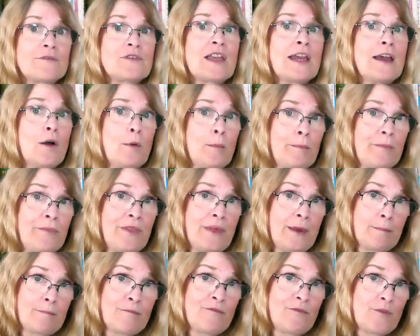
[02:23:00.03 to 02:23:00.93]
help
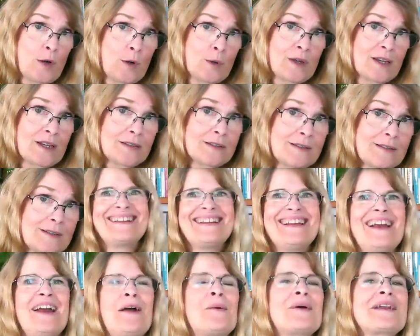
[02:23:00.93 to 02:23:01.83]
them focus
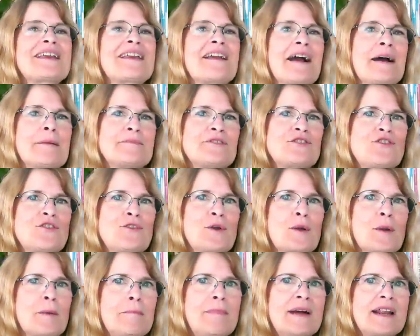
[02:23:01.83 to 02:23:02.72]
when it comes to your
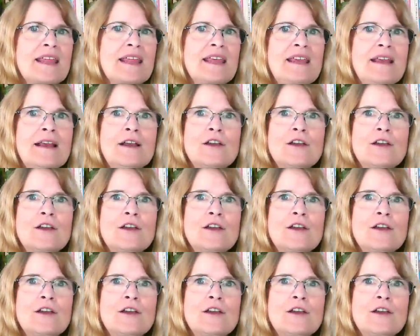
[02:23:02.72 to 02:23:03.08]
money,